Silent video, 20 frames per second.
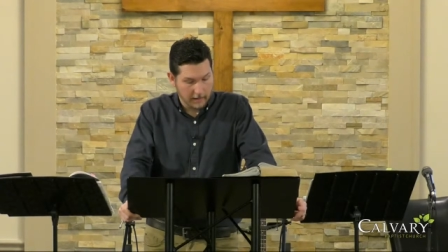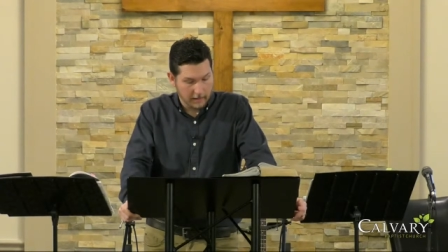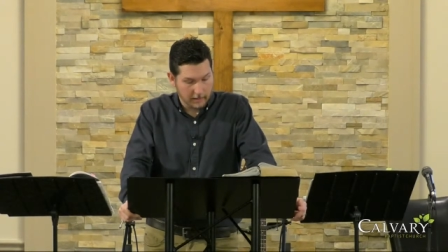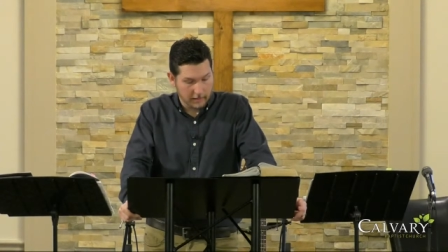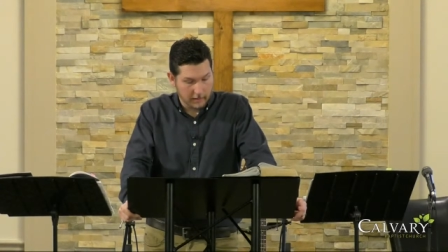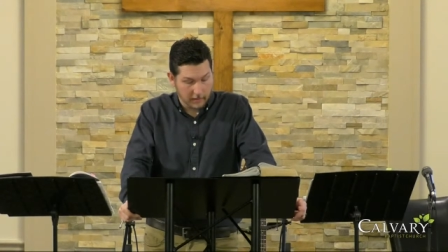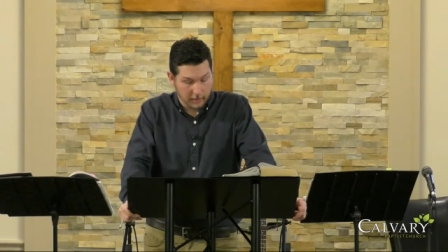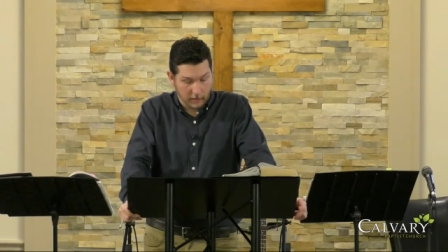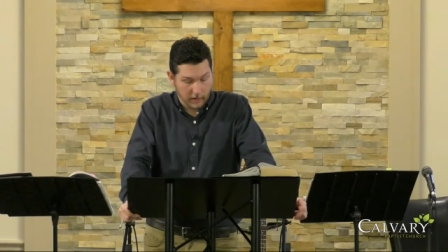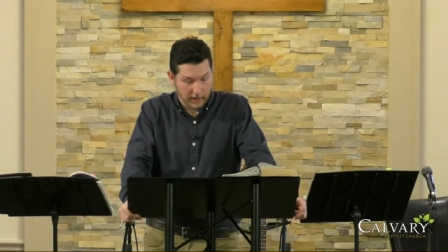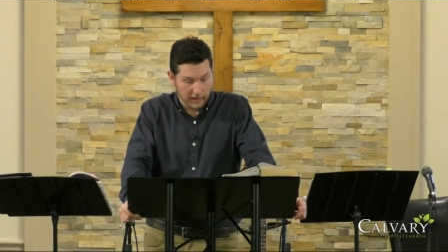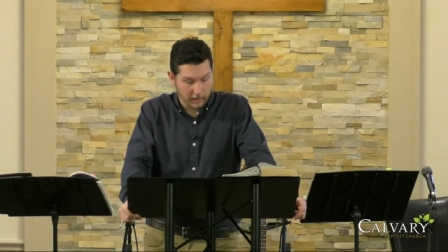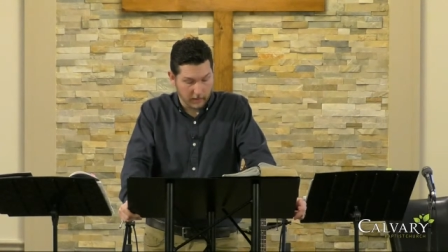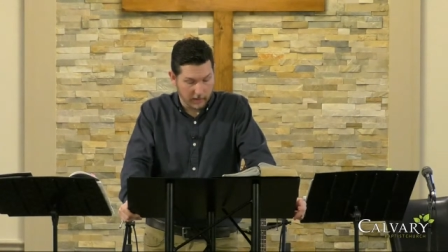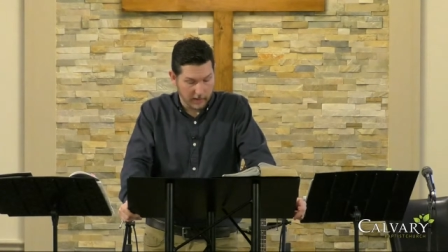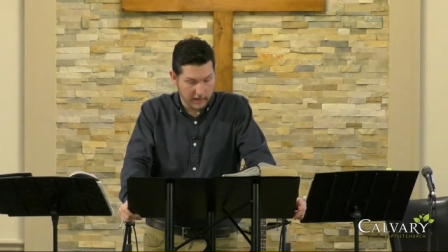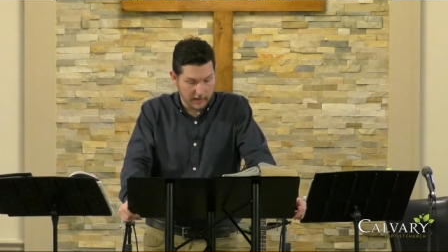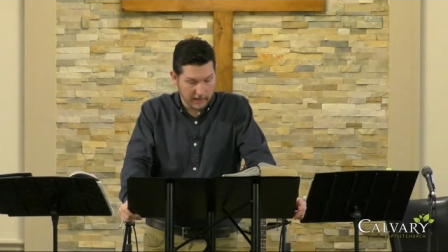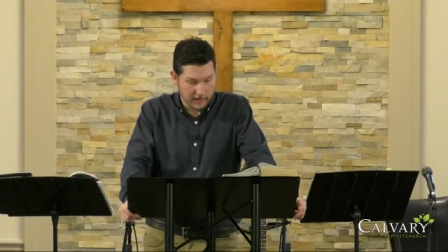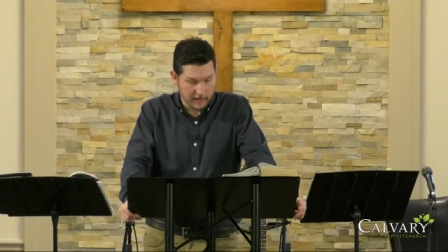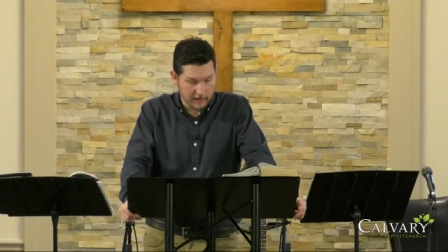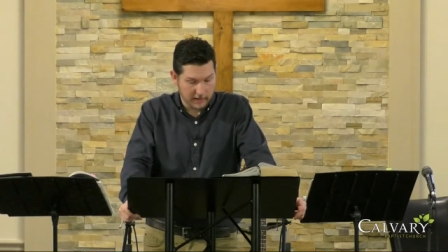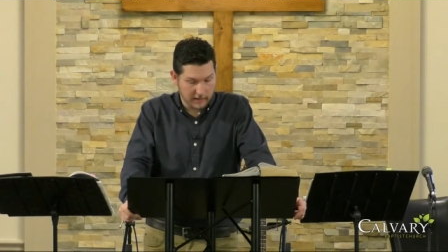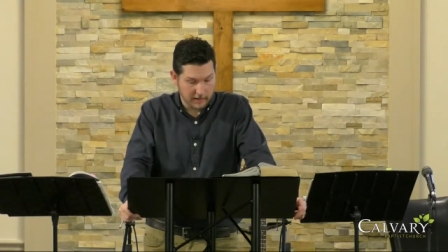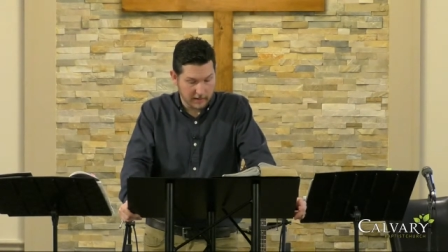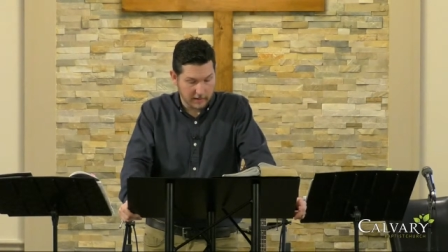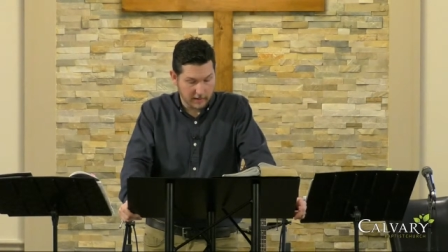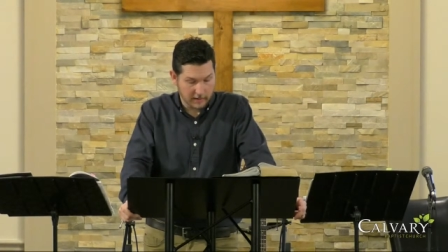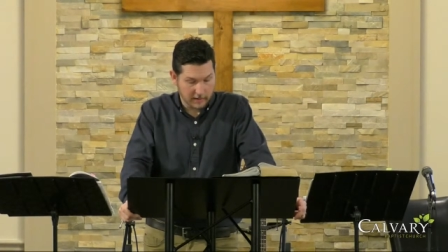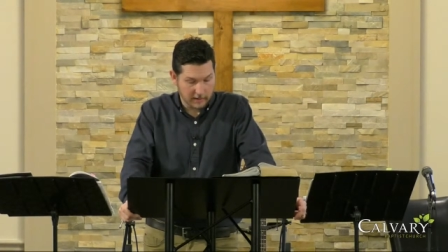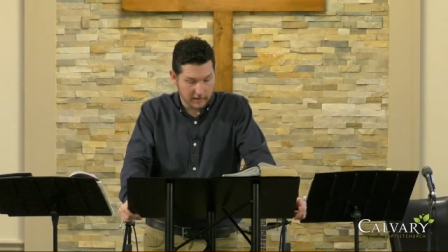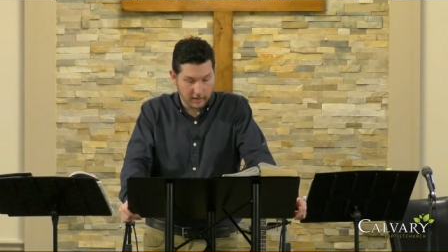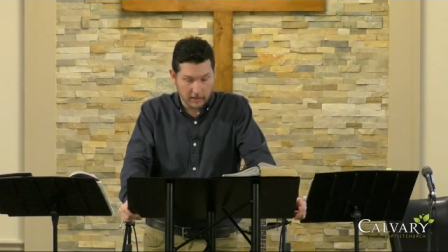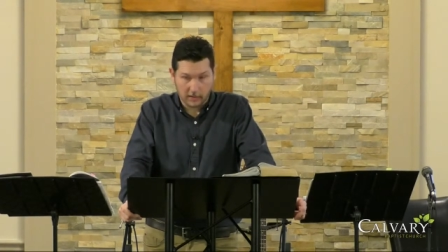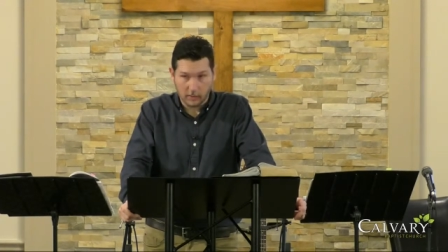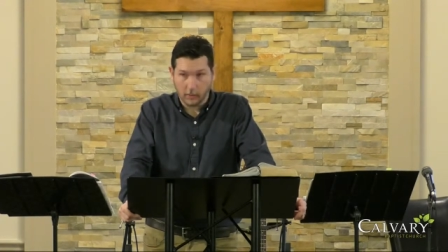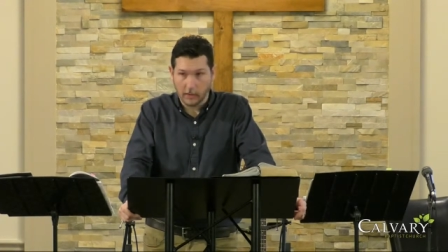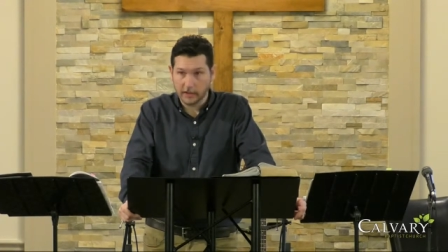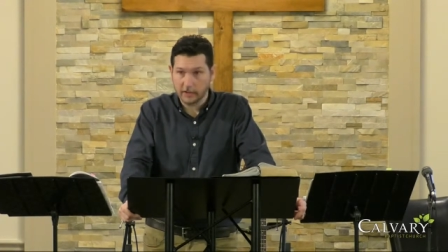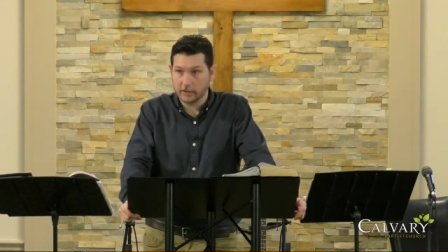to the point where he says to, to,
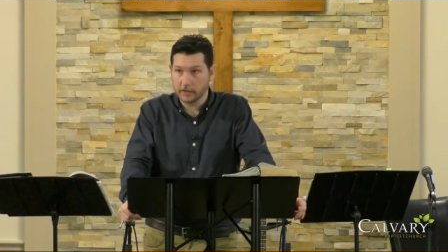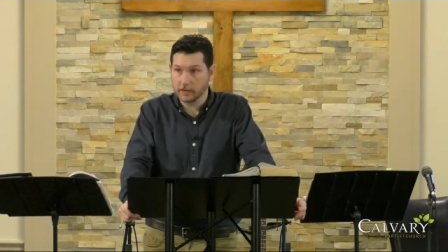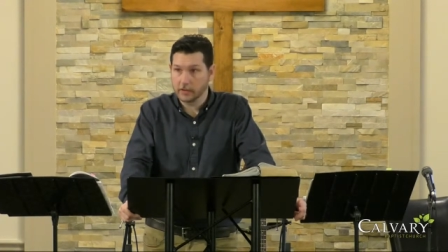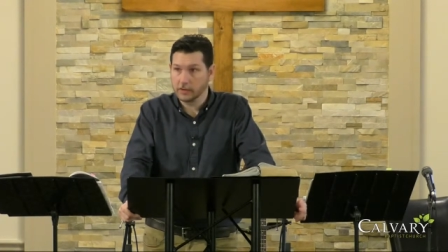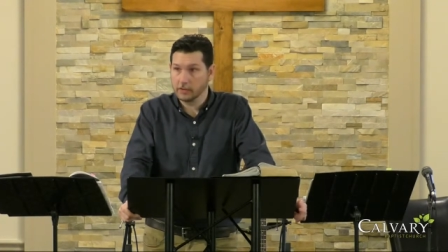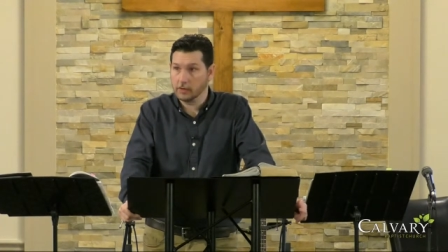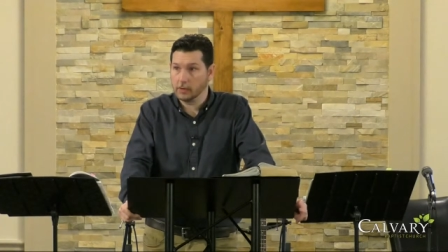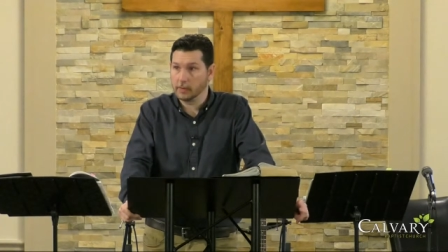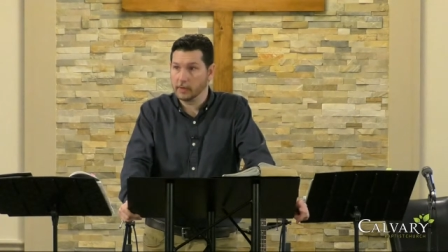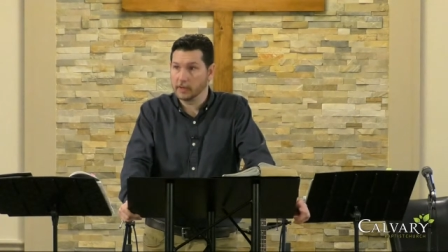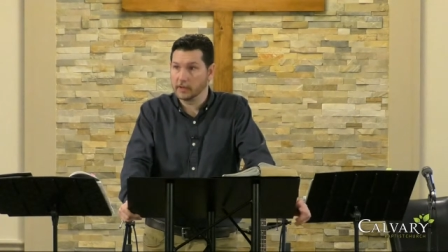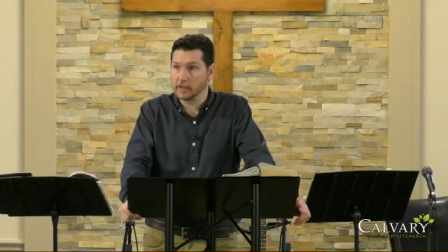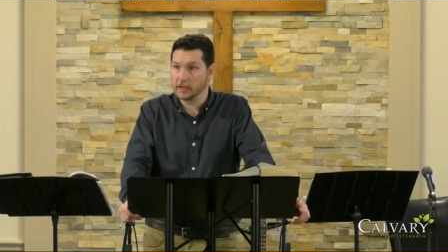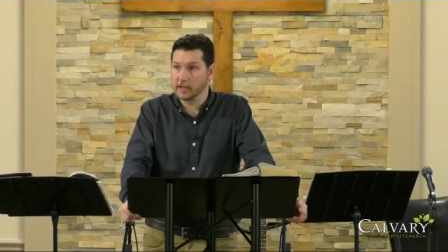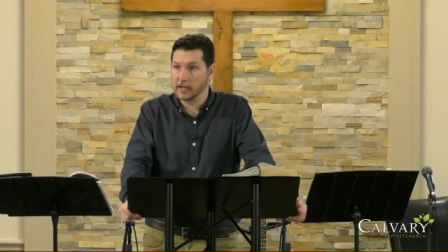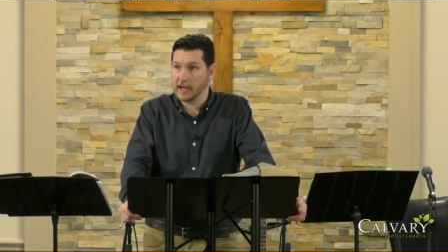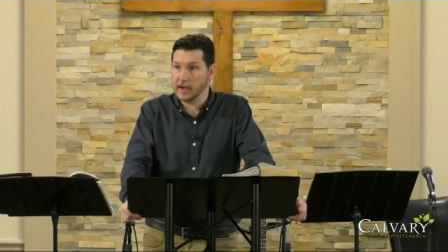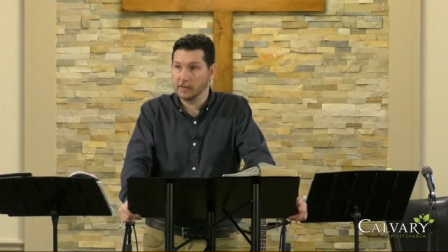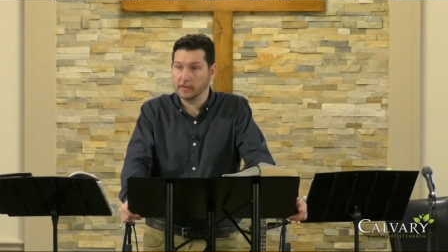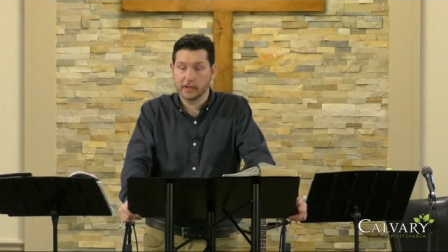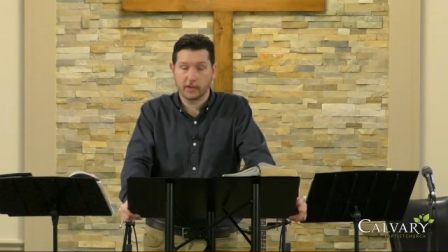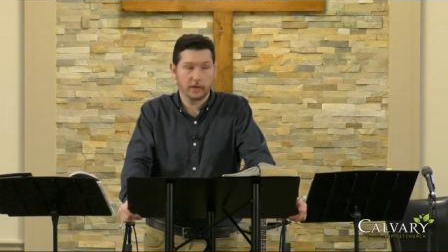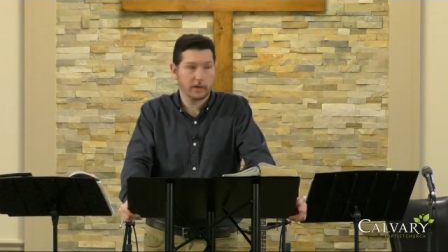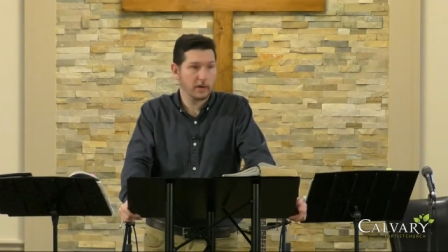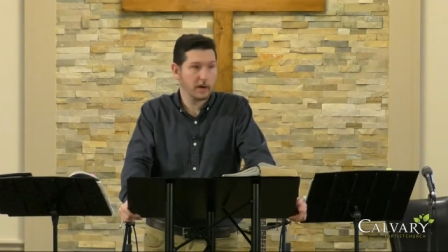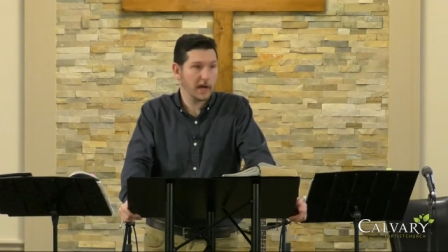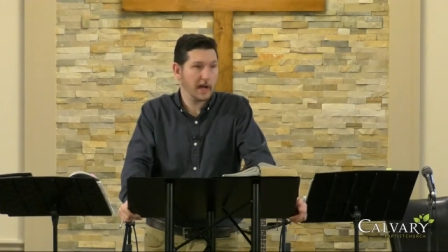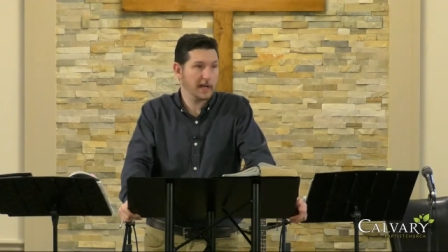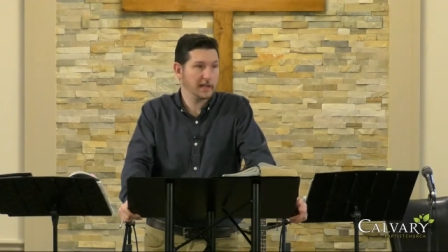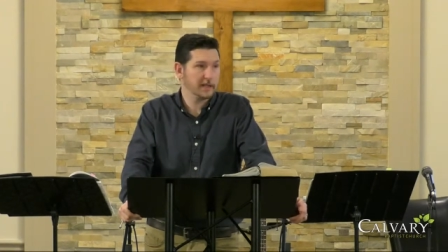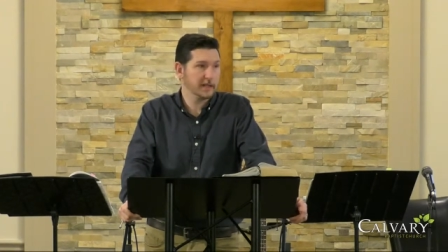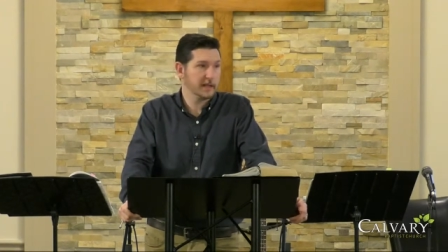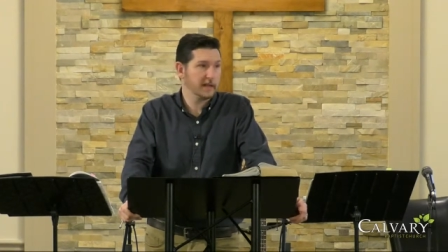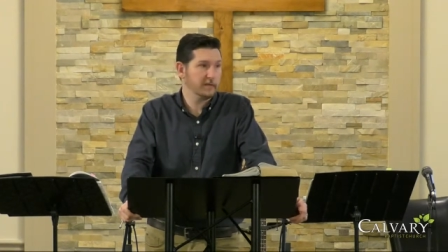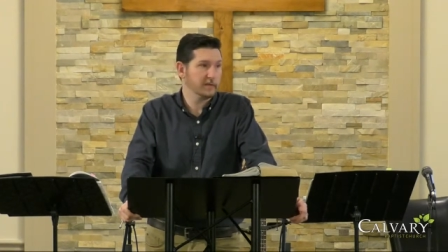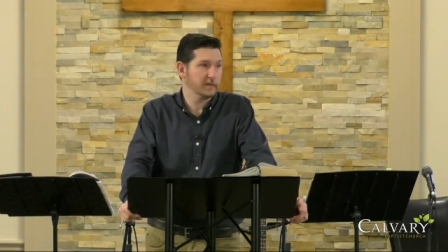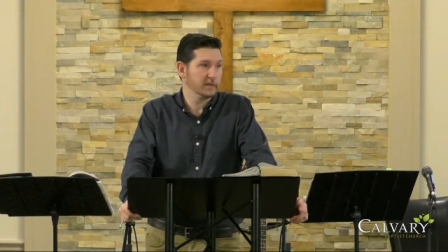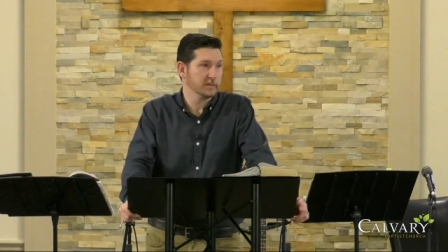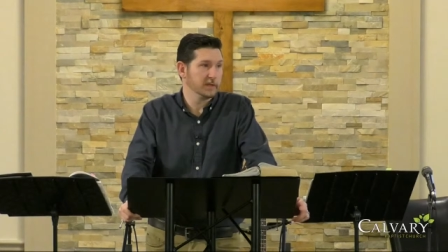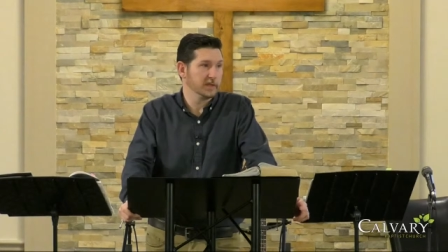to one church, You are willing to gouge out your eyes and give
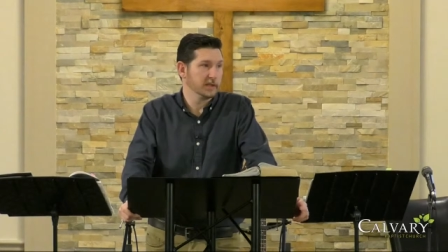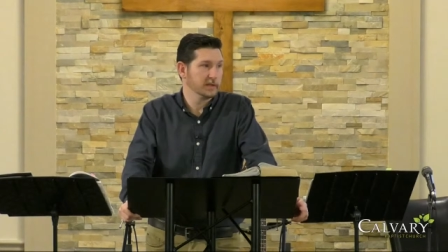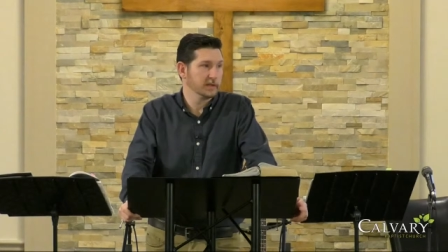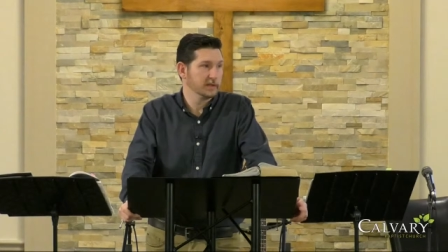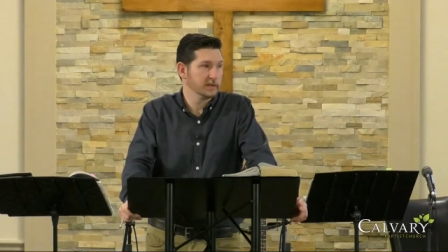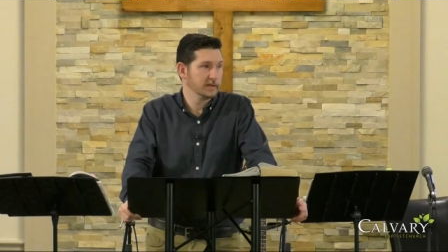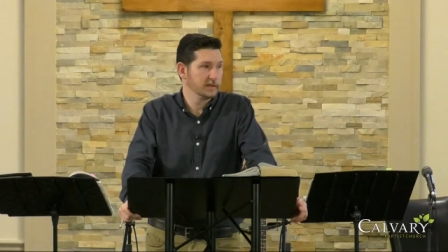them to me.